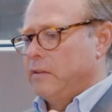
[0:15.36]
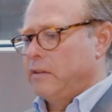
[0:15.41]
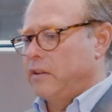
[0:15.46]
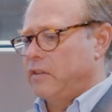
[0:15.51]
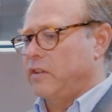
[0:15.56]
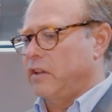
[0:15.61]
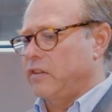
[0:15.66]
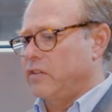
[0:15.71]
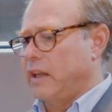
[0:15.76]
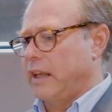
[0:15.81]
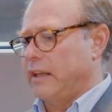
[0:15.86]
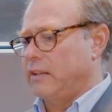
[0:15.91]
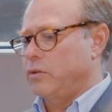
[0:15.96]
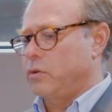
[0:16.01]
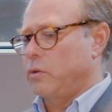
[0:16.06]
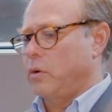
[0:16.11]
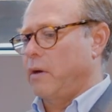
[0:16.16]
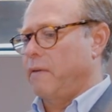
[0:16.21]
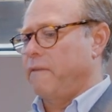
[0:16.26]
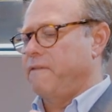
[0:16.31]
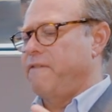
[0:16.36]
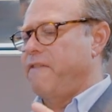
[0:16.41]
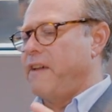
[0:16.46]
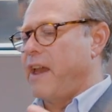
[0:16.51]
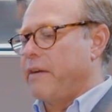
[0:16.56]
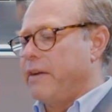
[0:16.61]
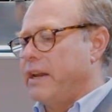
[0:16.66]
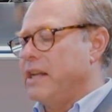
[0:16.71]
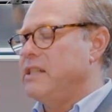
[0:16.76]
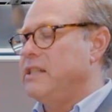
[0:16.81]
this is linked to a
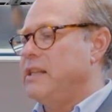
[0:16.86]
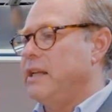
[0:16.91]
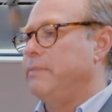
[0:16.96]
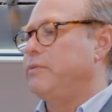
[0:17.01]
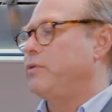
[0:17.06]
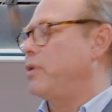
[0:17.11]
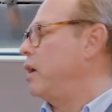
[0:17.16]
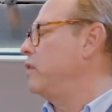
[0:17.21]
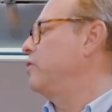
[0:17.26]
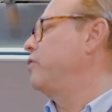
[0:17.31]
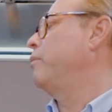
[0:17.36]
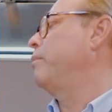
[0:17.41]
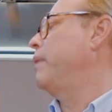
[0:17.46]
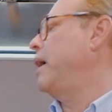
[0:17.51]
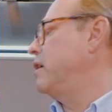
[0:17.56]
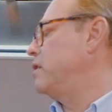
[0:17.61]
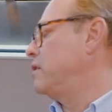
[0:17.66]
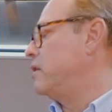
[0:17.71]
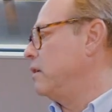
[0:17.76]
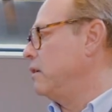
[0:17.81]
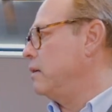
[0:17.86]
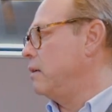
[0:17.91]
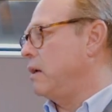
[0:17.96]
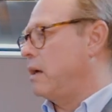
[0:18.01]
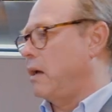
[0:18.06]
very deep transformation